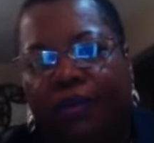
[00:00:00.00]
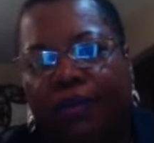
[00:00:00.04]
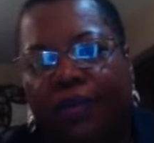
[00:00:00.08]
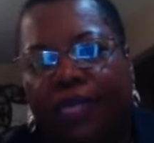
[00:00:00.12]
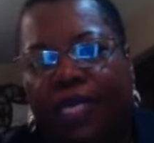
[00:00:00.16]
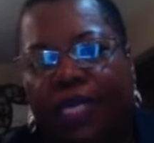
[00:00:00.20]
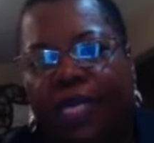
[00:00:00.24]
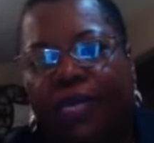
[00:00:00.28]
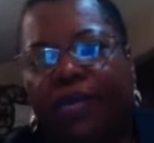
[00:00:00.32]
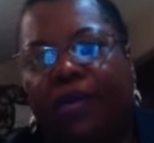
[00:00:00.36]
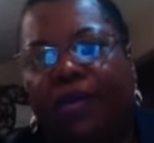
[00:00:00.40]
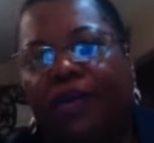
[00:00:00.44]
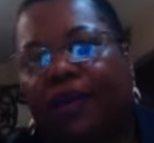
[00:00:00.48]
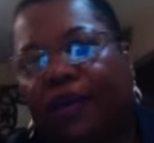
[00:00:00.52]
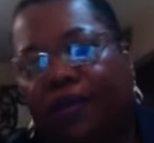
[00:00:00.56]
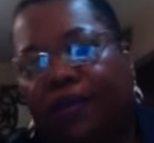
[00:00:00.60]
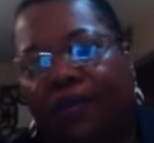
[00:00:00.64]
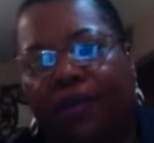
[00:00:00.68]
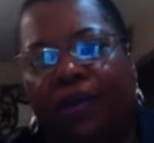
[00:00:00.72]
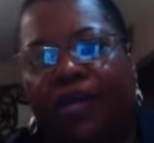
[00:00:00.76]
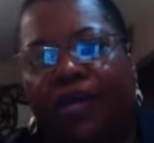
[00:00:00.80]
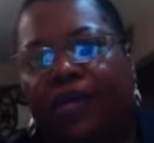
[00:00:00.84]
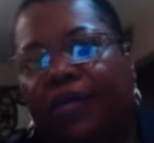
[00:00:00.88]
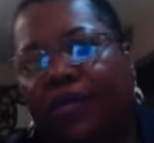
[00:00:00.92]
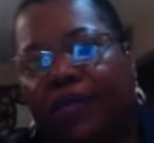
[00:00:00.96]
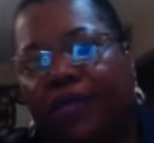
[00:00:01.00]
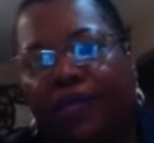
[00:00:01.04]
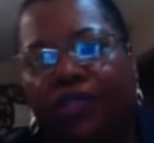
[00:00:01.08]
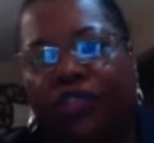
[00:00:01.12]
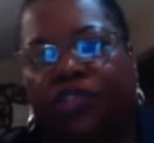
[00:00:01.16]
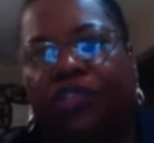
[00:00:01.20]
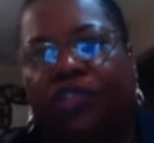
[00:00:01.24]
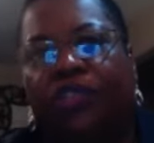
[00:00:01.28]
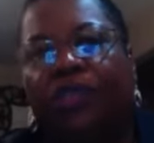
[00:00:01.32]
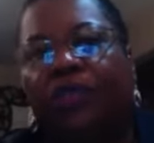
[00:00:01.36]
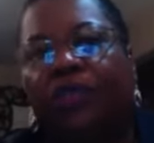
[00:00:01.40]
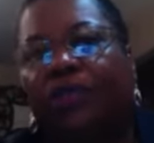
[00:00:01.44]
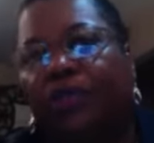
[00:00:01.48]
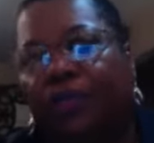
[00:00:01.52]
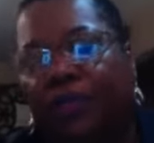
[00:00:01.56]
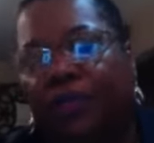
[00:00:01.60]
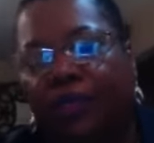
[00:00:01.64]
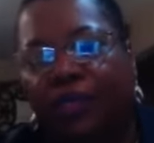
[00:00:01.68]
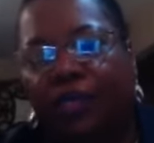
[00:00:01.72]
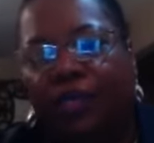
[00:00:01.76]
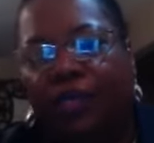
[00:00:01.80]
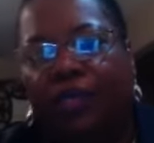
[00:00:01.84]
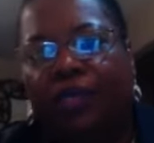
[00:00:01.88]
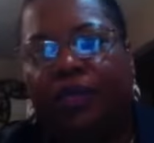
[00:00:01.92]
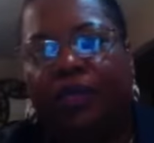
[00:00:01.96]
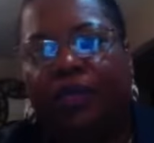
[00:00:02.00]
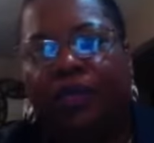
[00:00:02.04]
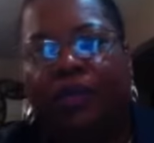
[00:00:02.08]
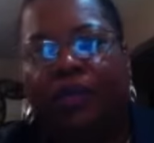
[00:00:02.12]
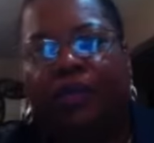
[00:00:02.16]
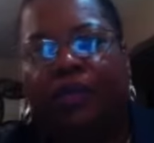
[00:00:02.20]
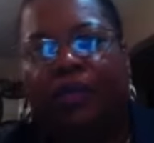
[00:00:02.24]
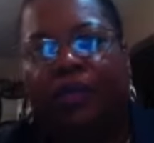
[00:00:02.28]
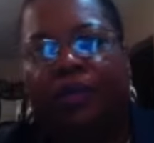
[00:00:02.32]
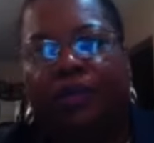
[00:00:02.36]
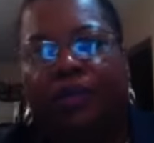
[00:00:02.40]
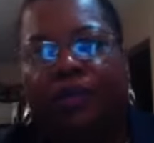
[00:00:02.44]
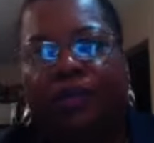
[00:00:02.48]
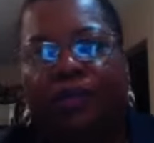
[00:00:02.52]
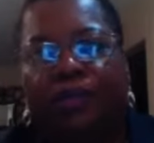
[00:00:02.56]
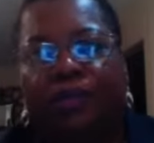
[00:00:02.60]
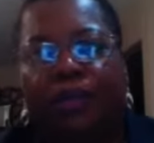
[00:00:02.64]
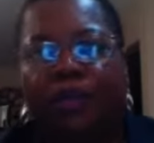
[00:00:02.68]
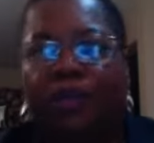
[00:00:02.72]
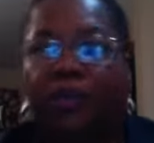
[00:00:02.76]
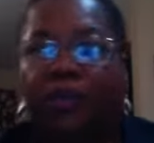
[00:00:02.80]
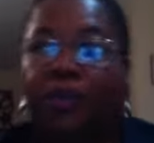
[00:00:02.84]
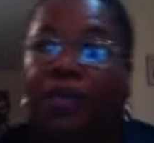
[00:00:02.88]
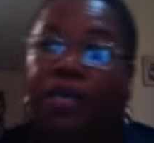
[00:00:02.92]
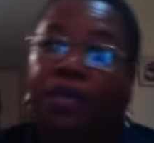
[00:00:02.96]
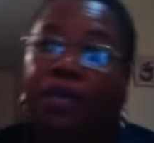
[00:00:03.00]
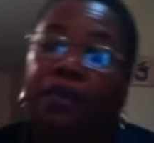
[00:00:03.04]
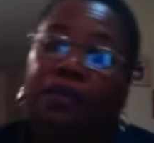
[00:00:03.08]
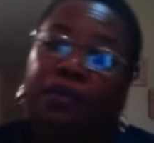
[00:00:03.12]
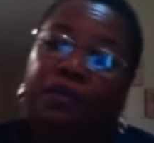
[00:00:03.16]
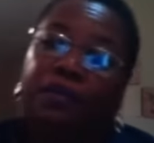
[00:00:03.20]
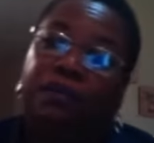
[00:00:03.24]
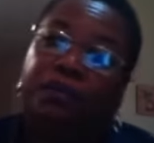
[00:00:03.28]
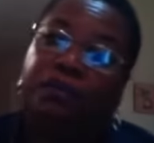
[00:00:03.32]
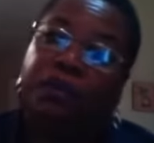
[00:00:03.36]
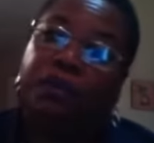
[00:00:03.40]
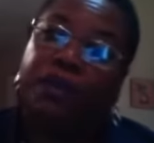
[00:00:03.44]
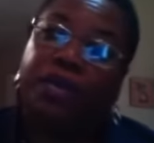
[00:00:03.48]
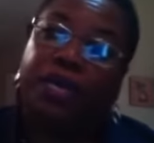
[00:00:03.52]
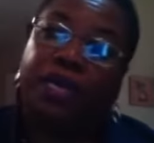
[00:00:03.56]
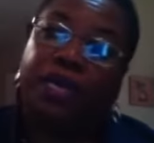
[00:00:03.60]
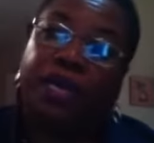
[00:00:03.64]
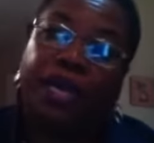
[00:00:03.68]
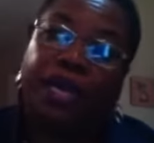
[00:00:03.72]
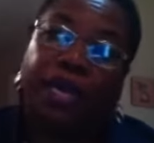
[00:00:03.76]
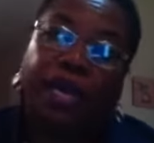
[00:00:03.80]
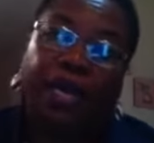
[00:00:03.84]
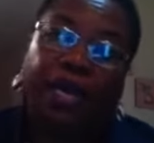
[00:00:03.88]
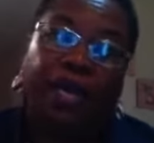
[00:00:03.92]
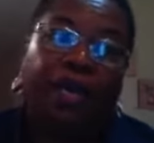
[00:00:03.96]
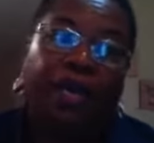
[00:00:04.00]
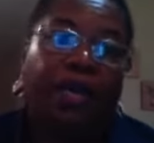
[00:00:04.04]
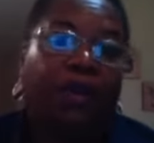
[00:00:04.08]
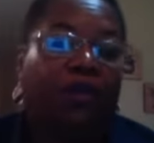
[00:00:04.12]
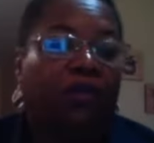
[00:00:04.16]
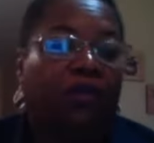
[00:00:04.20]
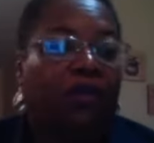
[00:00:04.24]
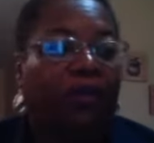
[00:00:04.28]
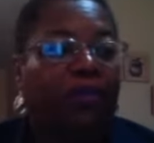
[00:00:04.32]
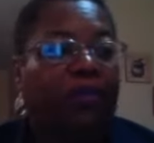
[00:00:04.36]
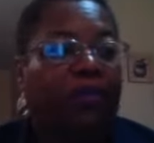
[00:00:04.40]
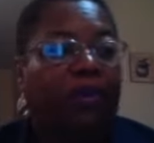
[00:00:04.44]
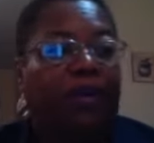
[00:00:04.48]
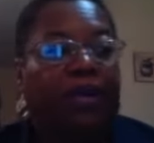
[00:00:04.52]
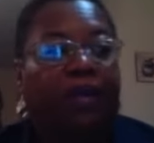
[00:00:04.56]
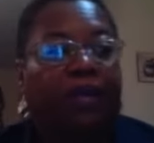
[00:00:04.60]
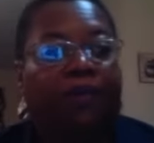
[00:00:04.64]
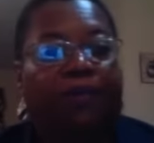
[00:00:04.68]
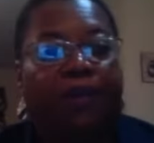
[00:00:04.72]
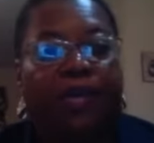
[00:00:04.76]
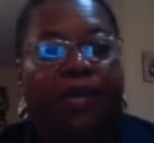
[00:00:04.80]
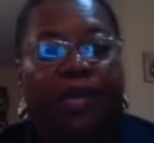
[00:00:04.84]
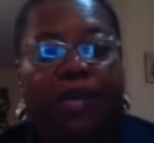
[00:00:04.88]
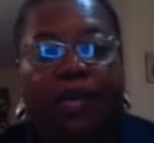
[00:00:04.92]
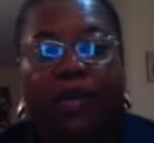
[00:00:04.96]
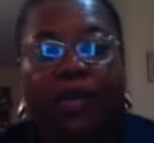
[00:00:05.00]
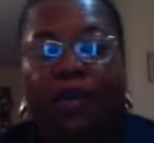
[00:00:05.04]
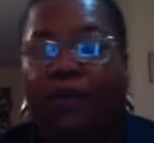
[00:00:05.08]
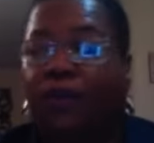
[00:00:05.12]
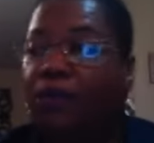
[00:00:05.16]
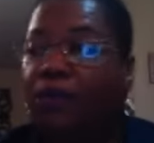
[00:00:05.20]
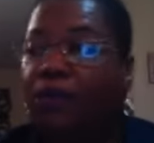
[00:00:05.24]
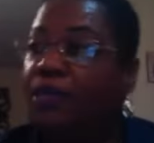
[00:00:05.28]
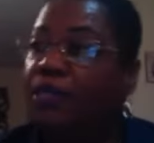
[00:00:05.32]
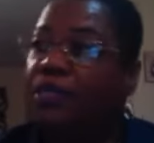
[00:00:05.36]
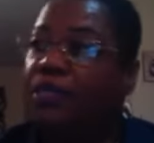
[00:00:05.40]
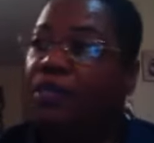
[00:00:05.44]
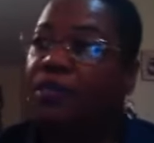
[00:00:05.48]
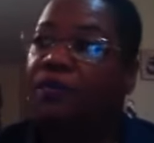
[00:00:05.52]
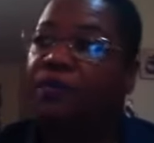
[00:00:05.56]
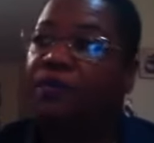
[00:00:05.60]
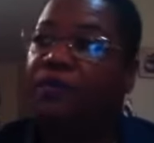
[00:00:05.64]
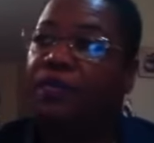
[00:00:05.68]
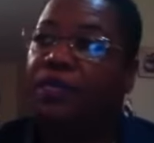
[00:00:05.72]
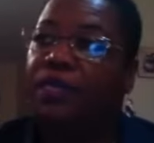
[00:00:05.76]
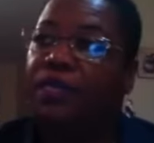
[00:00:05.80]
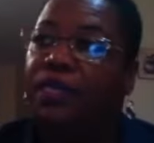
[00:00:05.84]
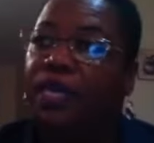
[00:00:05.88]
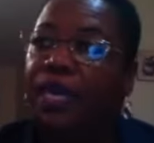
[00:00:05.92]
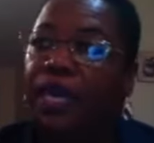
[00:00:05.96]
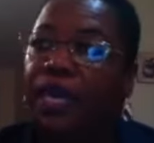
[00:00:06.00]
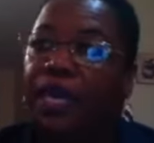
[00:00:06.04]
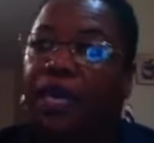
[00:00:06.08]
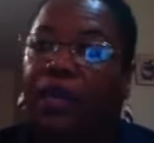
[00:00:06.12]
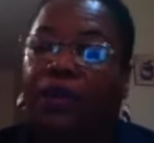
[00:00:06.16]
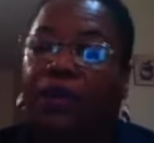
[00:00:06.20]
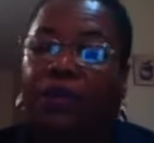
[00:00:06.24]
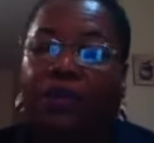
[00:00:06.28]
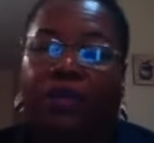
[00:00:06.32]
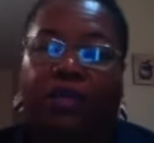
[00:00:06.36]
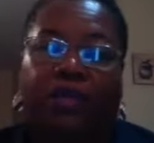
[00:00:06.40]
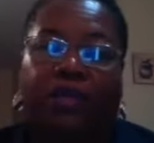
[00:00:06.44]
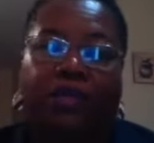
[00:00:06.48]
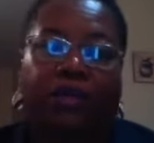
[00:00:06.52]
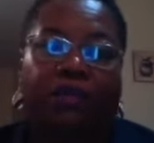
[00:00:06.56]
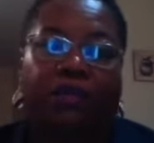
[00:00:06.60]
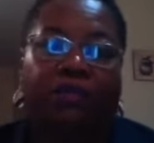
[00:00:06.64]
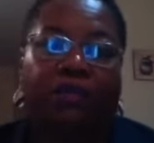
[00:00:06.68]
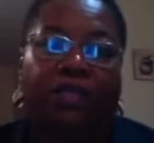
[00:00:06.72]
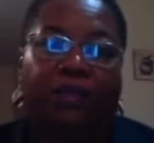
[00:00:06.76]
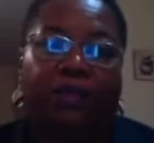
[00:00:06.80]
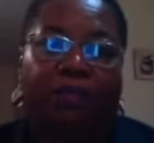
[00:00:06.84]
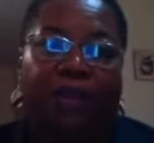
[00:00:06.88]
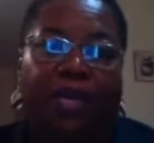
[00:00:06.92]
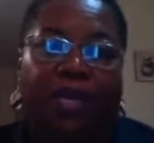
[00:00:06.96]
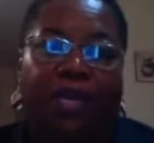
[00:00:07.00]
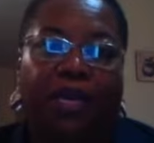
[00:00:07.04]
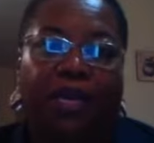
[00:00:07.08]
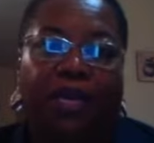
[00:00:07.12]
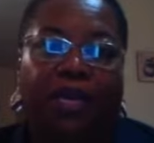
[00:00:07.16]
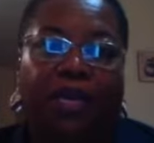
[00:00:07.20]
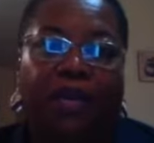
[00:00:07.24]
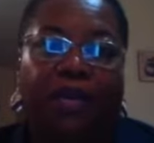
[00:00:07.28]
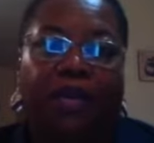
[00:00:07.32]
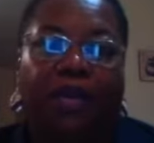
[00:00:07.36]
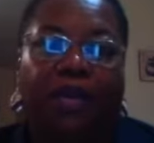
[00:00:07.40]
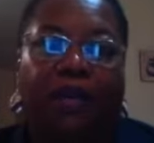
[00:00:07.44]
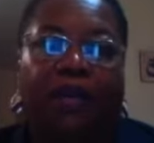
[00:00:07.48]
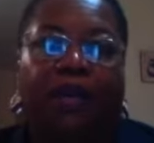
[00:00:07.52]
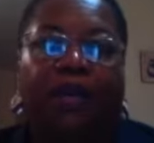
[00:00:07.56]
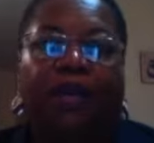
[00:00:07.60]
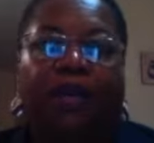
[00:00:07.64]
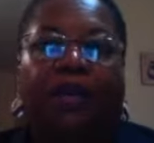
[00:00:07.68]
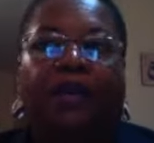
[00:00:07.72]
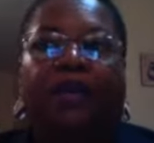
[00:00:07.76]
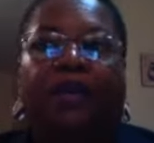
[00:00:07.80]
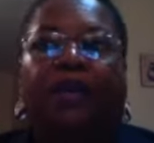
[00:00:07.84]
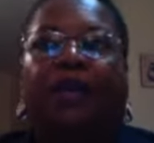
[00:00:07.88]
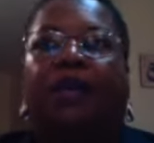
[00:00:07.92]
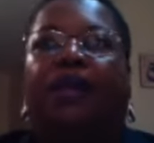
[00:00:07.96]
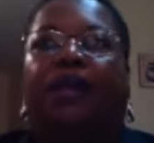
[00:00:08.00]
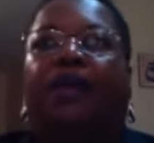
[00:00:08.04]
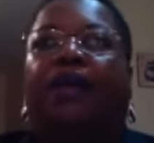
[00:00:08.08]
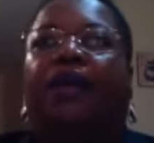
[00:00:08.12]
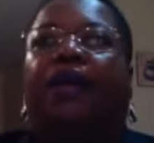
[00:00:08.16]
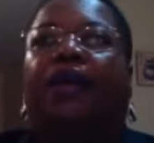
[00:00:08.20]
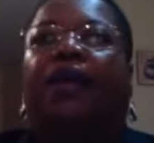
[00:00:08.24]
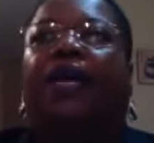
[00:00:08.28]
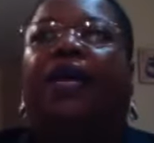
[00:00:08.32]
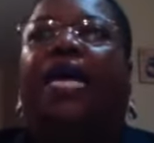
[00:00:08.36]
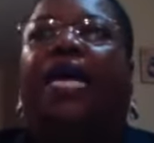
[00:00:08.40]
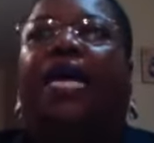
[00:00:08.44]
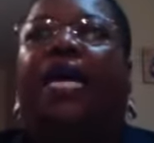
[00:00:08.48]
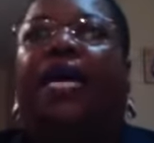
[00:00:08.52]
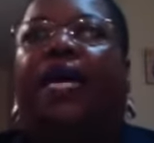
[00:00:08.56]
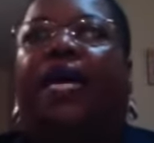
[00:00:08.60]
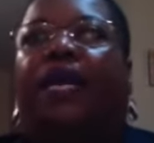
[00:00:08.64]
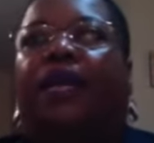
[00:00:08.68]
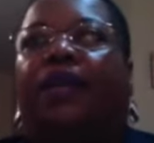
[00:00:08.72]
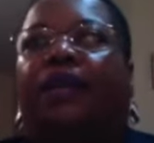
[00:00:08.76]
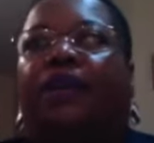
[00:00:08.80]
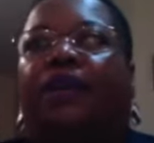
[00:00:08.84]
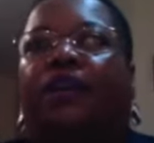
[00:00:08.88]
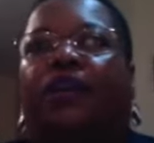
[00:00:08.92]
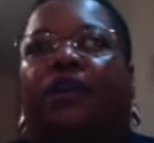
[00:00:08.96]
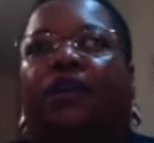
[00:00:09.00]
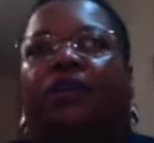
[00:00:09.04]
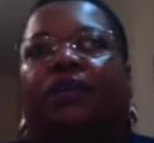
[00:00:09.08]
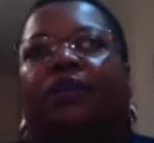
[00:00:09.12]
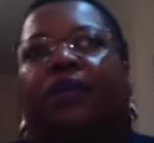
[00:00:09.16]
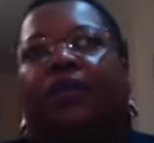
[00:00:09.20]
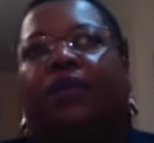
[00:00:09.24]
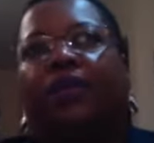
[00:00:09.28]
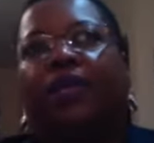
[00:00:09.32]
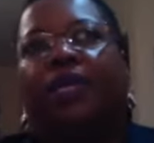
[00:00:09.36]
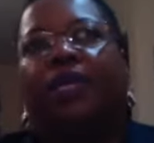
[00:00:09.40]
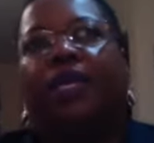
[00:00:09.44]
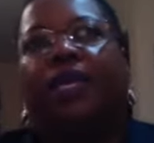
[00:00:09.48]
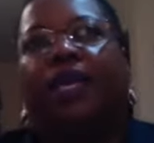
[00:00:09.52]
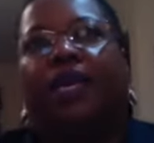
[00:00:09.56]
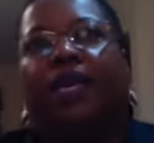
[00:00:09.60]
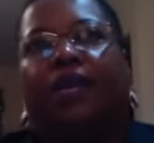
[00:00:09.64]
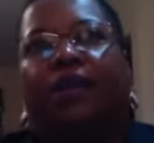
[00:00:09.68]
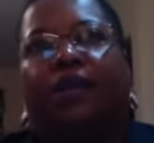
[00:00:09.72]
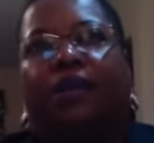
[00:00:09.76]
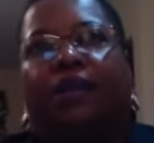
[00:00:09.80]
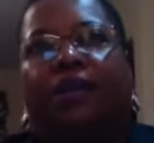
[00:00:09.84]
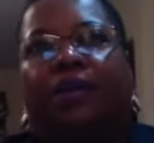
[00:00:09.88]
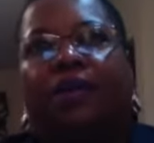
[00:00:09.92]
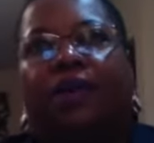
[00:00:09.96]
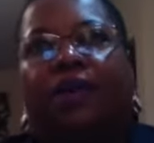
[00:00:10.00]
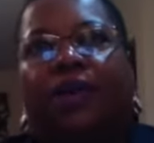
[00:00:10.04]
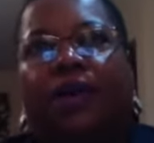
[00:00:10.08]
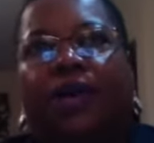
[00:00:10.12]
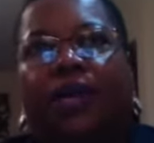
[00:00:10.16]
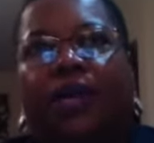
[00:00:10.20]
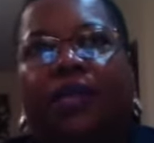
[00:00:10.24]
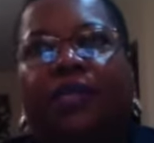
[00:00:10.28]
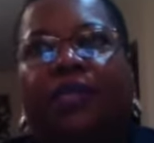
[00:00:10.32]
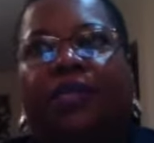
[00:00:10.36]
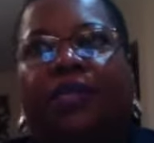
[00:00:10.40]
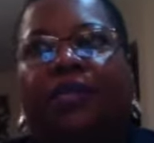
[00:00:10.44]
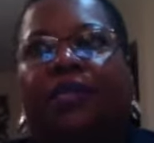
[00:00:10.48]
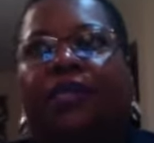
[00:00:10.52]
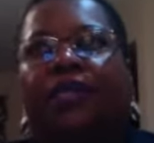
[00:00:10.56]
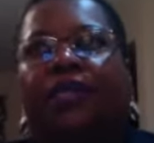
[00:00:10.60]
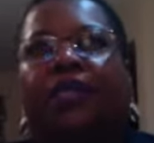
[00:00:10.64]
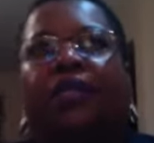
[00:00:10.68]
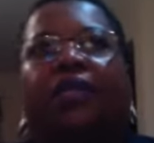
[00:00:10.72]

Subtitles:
did not want to choose between product A or product B or service A or service B. And you're looking at the costs,